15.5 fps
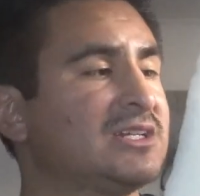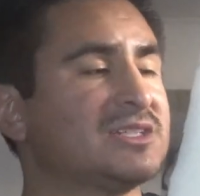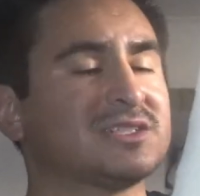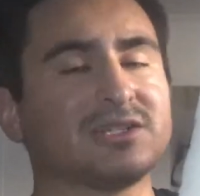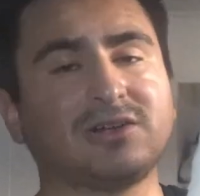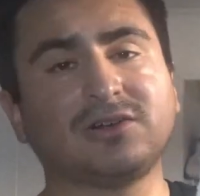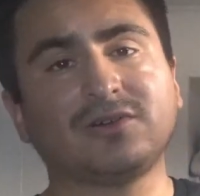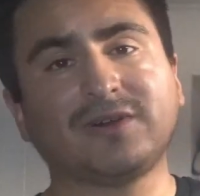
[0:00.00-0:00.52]

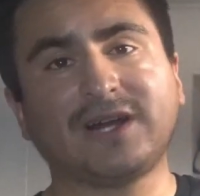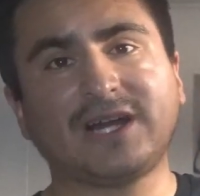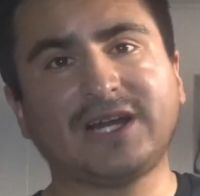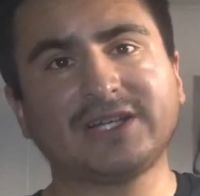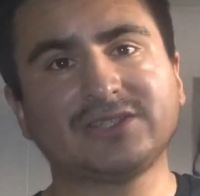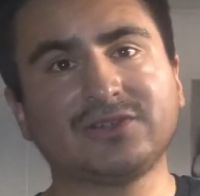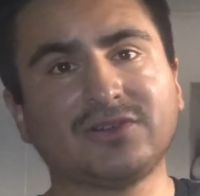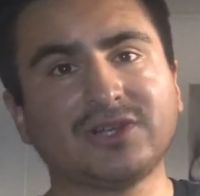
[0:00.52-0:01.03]
So
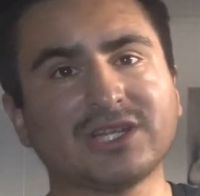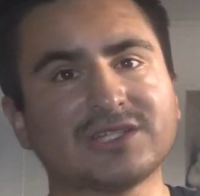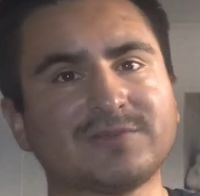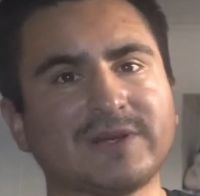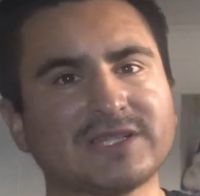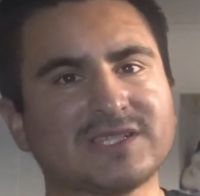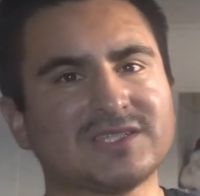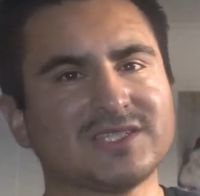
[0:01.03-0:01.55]
I don't
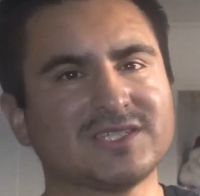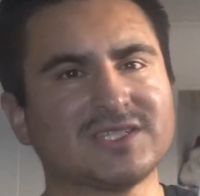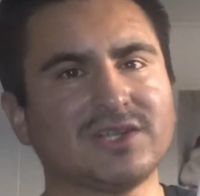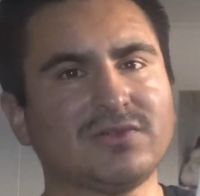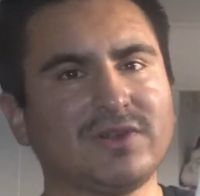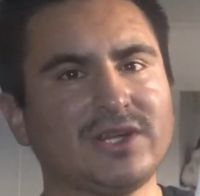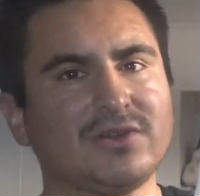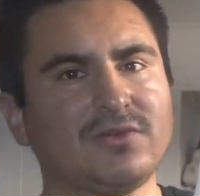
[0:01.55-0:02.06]
expect it to
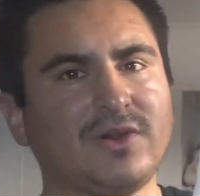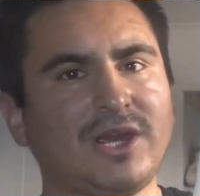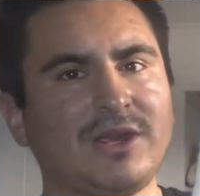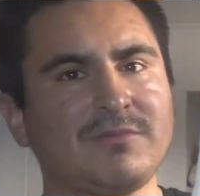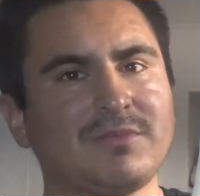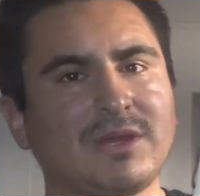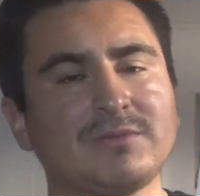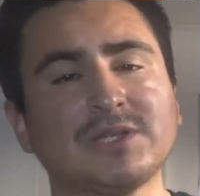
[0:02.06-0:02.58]
sell right
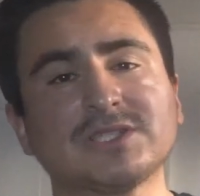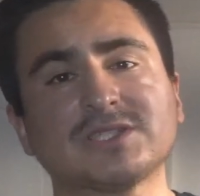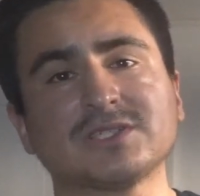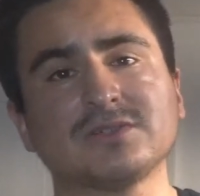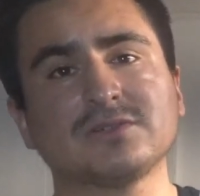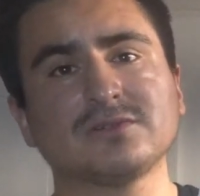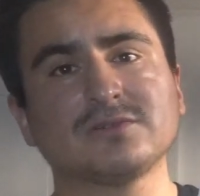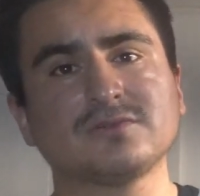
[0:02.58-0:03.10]
away. Maybe
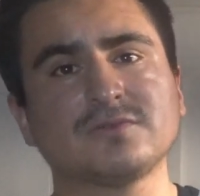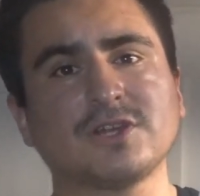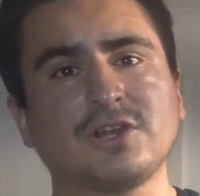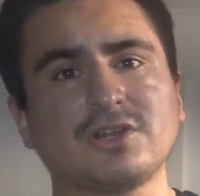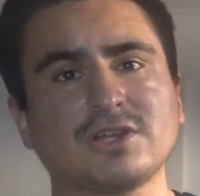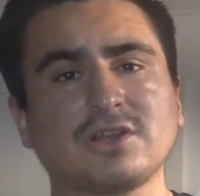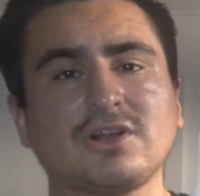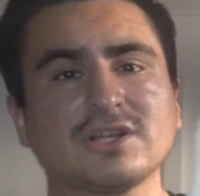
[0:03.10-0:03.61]
until
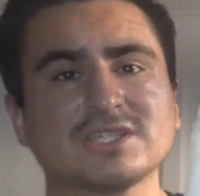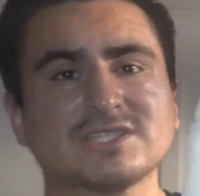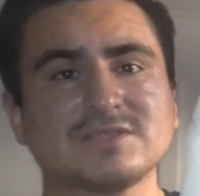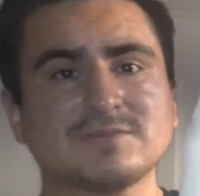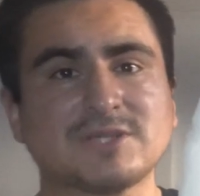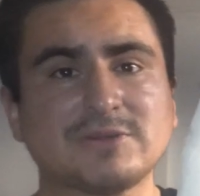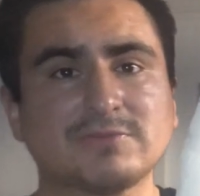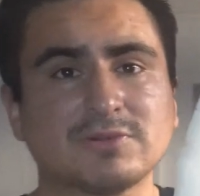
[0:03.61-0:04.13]
regarding August,
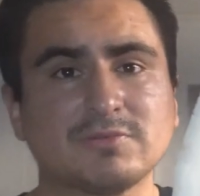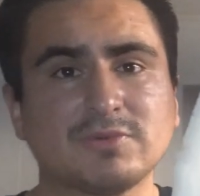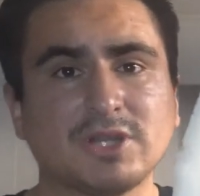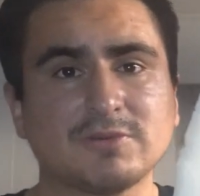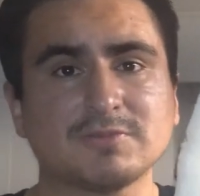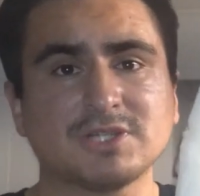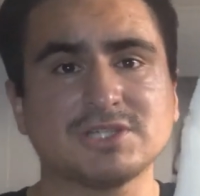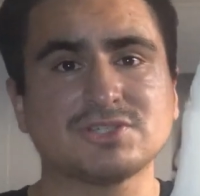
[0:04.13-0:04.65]
September,
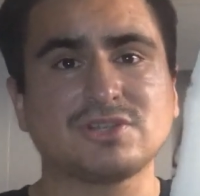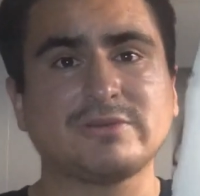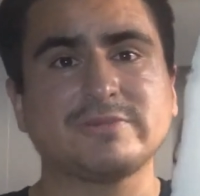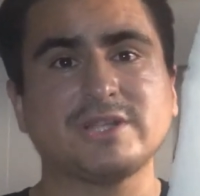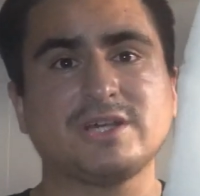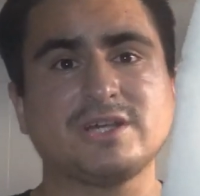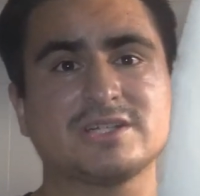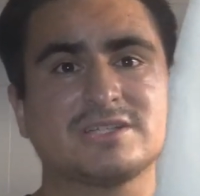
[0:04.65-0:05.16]
but I'm going to try
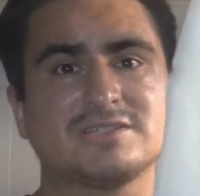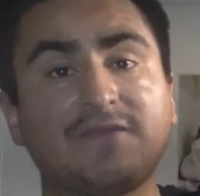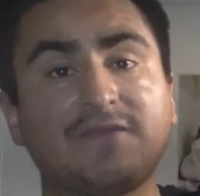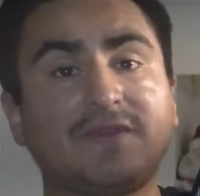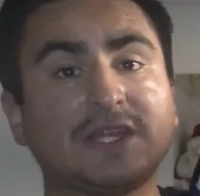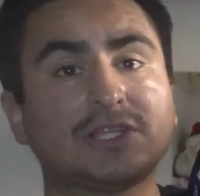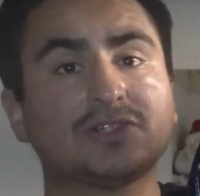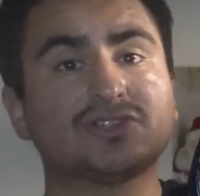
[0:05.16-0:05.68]
my luck.
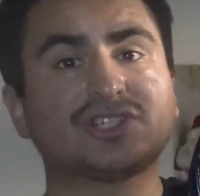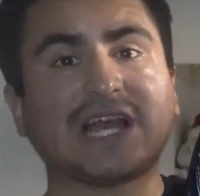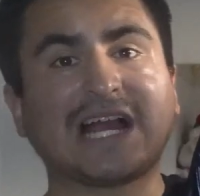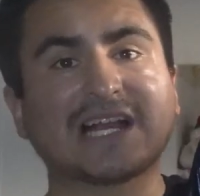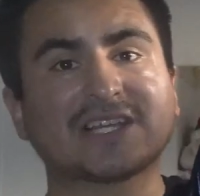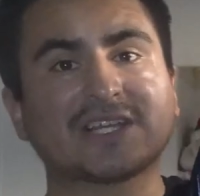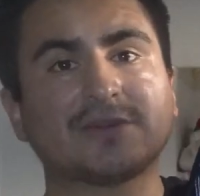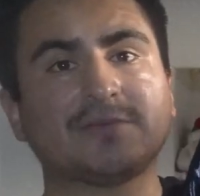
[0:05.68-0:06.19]
Vinyl
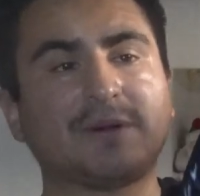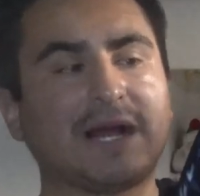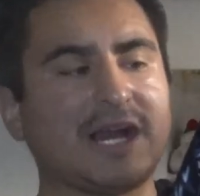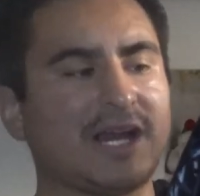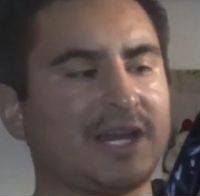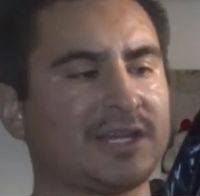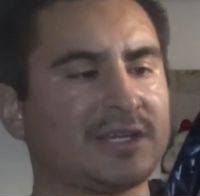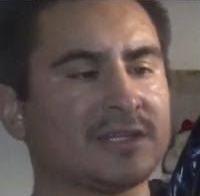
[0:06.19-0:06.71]
jacket
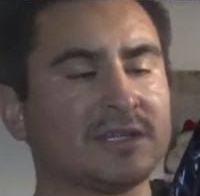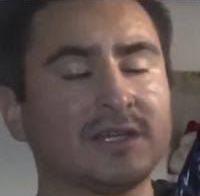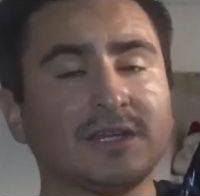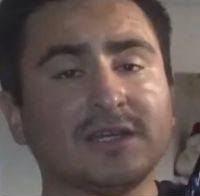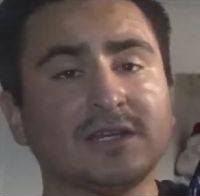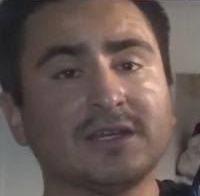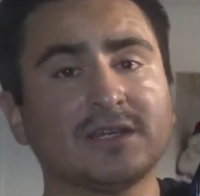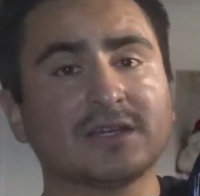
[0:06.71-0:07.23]
by
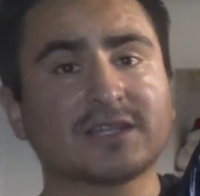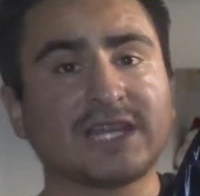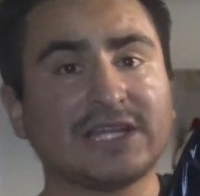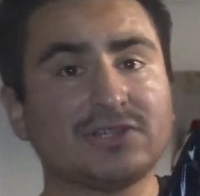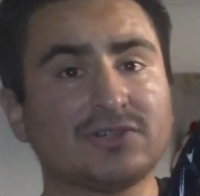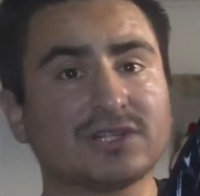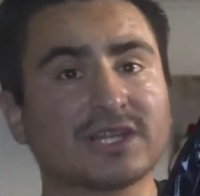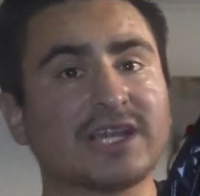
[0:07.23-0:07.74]

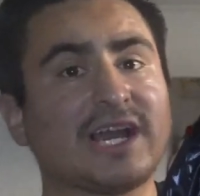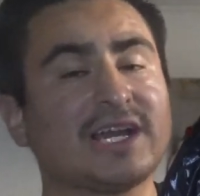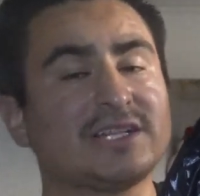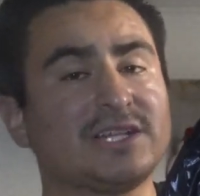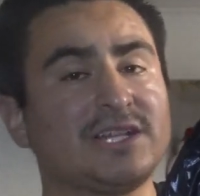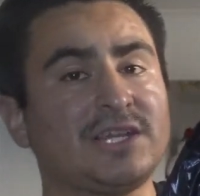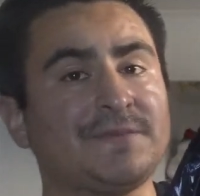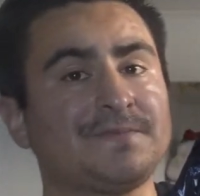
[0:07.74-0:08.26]
Kendall and
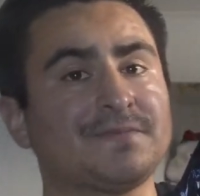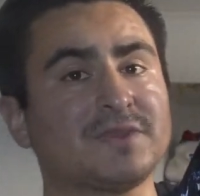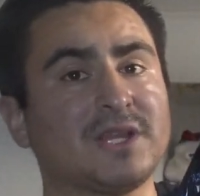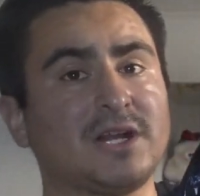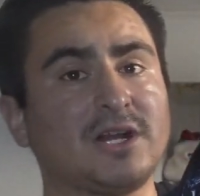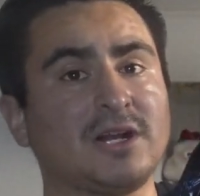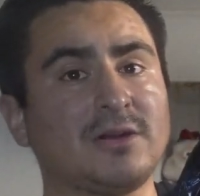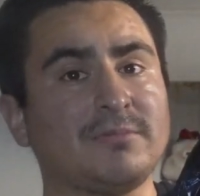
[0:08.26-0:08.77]
Kylie,
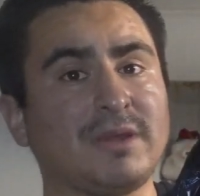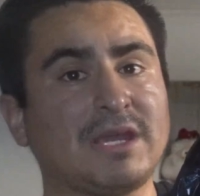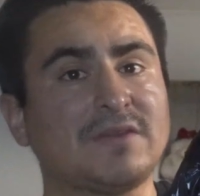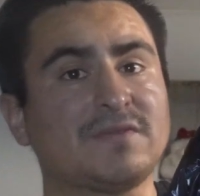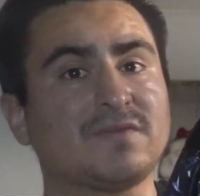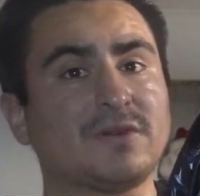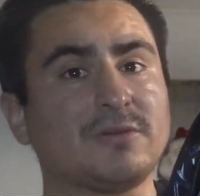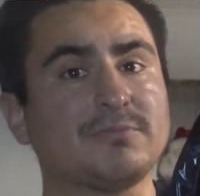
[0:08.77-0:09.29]

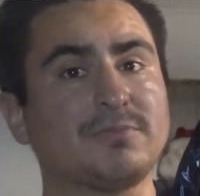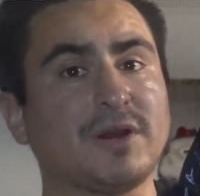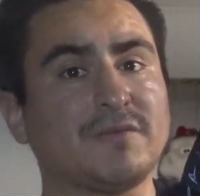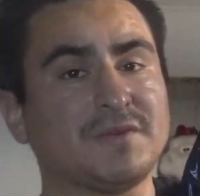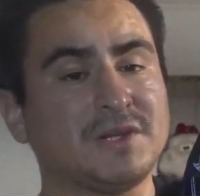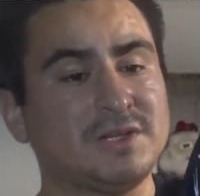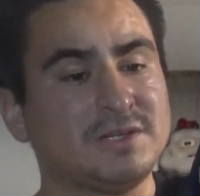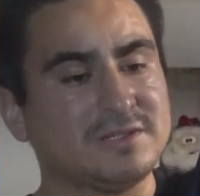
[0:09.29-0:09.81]
made from
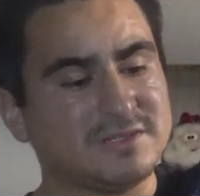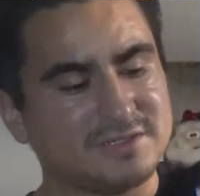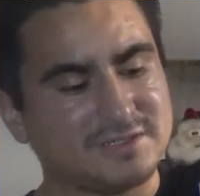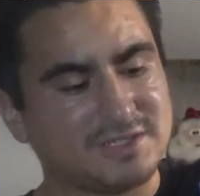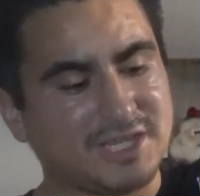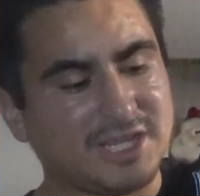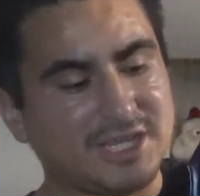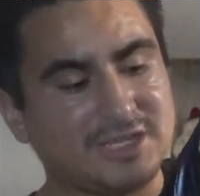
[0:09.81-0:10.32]
puffer,
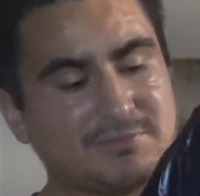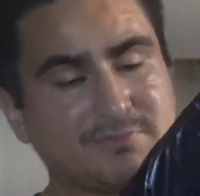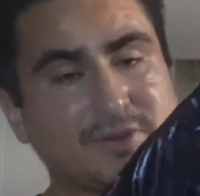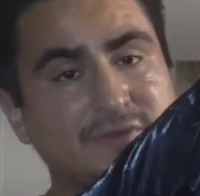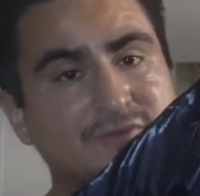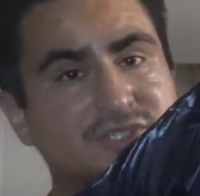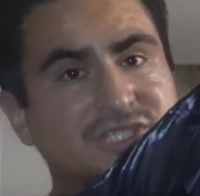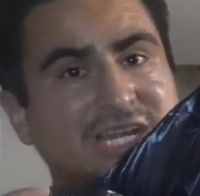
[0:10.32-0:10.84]
a
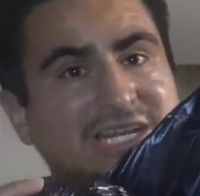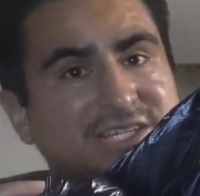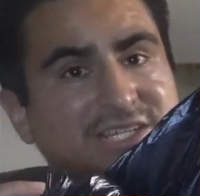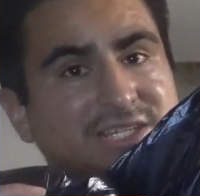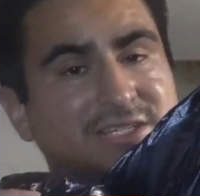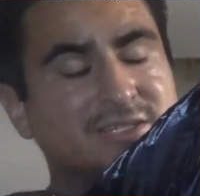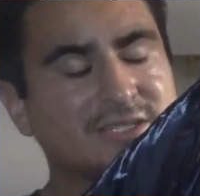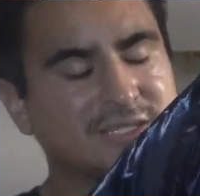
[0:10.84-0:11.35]
puffer
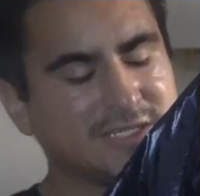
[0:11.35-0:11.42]
jacket.